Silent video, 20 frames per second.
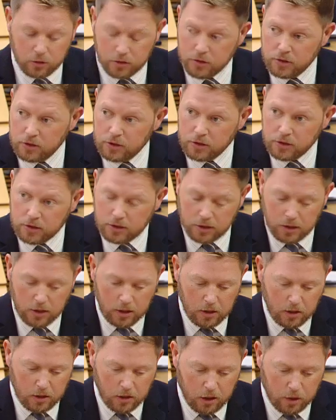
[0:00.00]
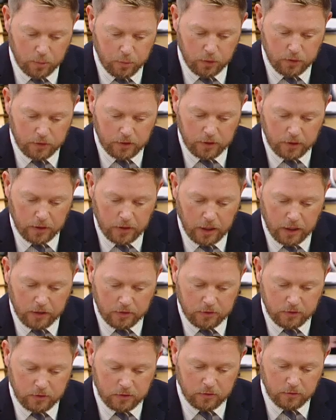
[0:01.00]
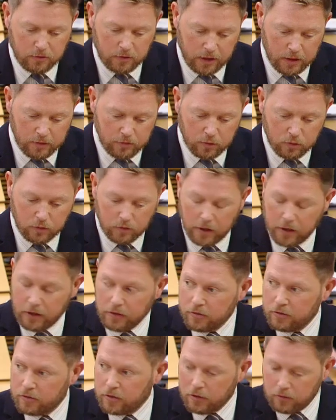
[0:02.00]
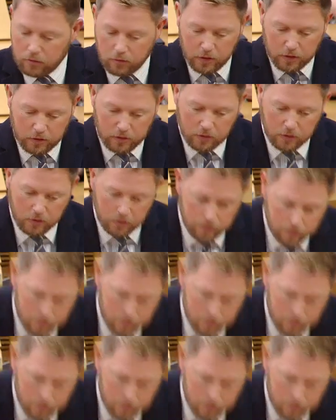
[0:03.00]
shortages are putting cancer survival rates at risk.